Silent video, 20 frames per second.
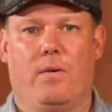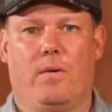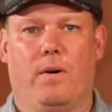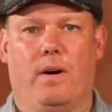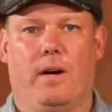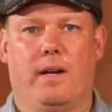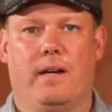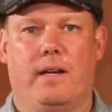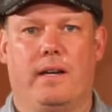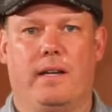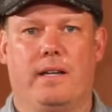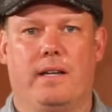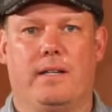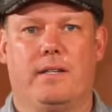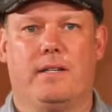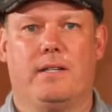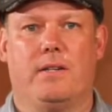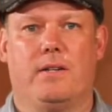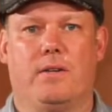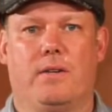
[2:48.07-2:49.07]
1,
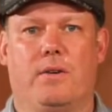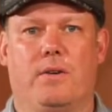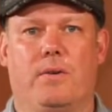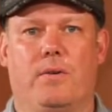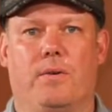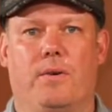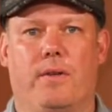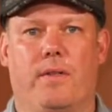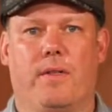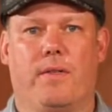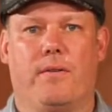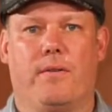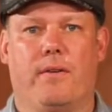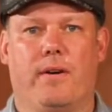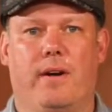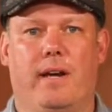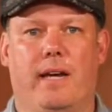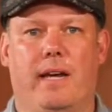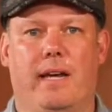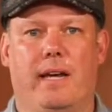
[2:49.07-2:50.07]
2,
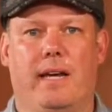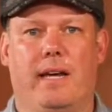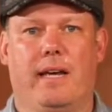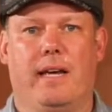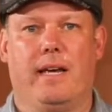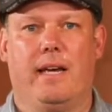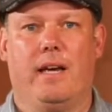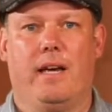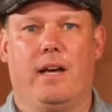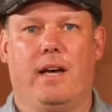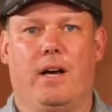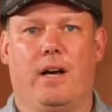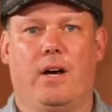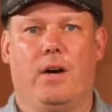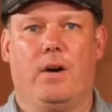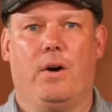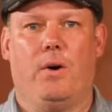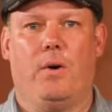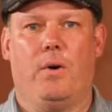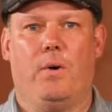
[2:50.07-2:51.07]
3,
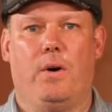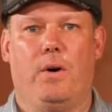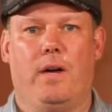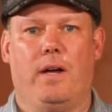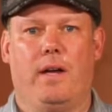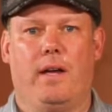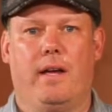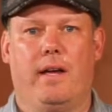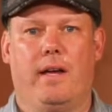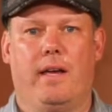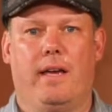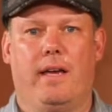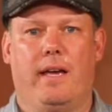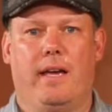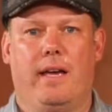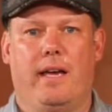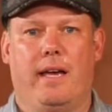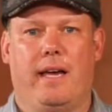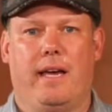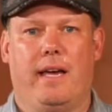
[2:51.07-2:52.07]
O.
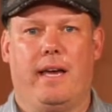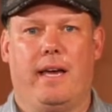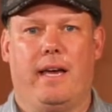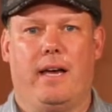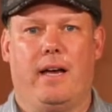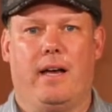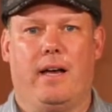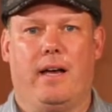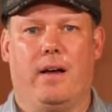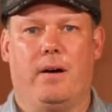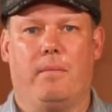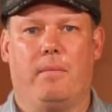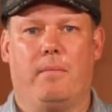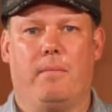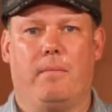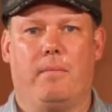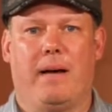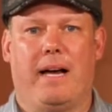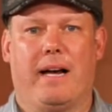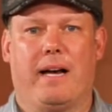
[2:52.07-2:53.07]
Oh,
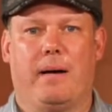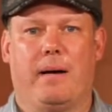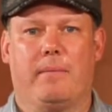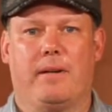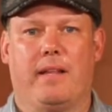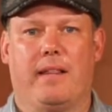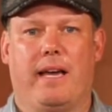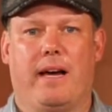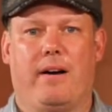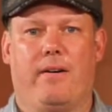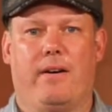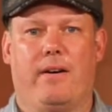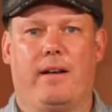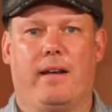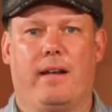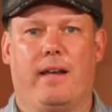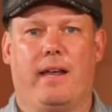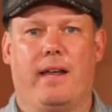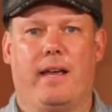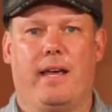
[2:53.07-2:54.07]
back up to that
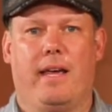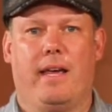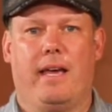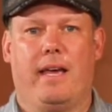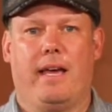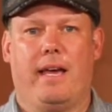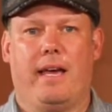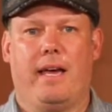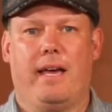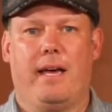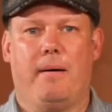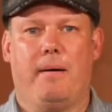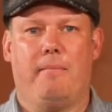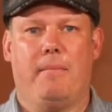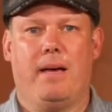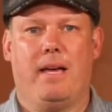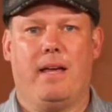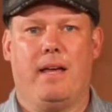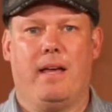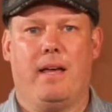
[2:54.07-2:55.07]
one.
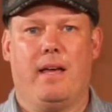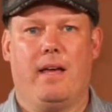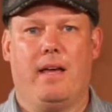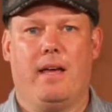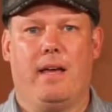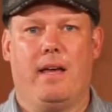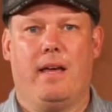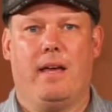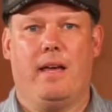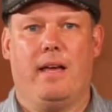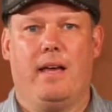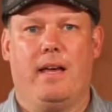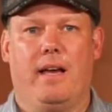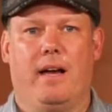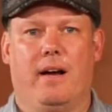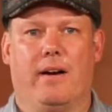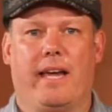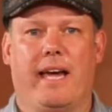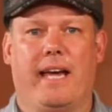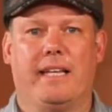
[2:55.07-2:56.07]
M.
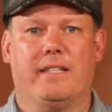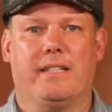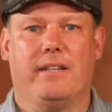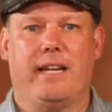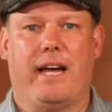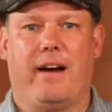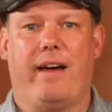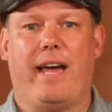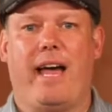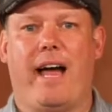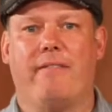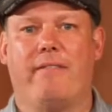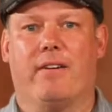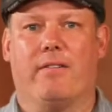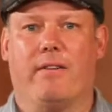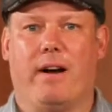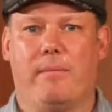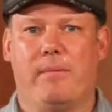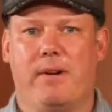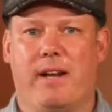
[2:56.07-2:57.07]
Okay, so now I have
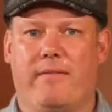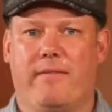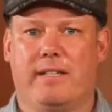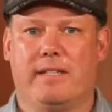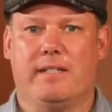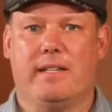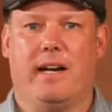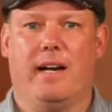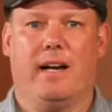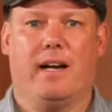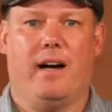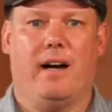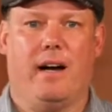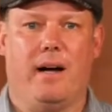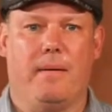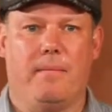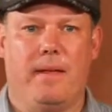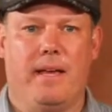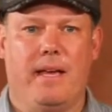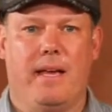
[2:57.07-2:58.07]
it,
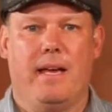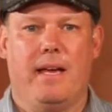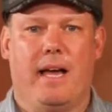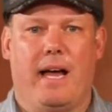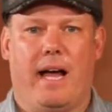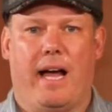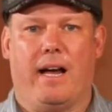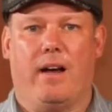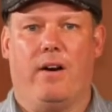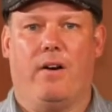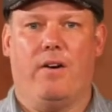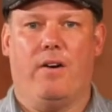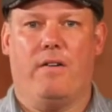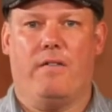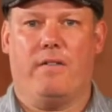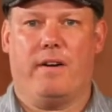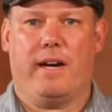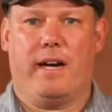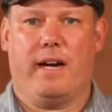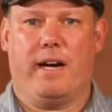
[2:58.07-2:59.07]
robertevans.com. I go
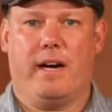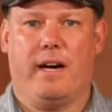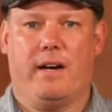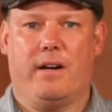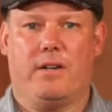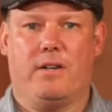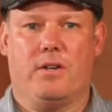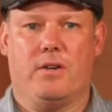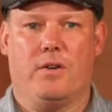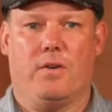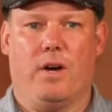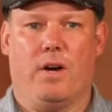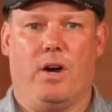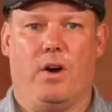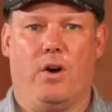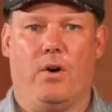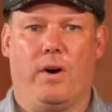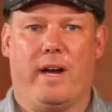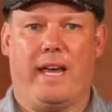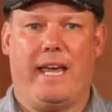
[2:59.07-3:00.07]
over here to
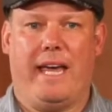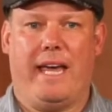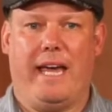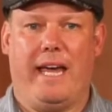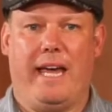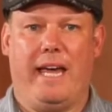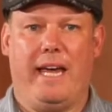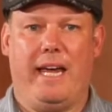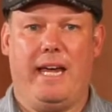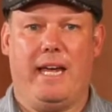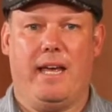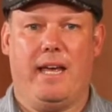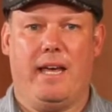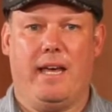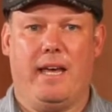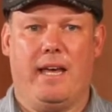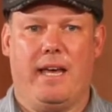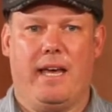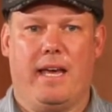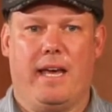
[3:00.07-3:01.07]
OK,
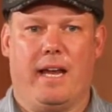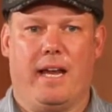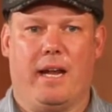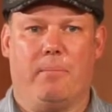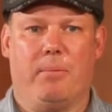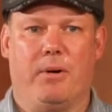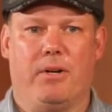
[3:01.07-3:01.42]
and I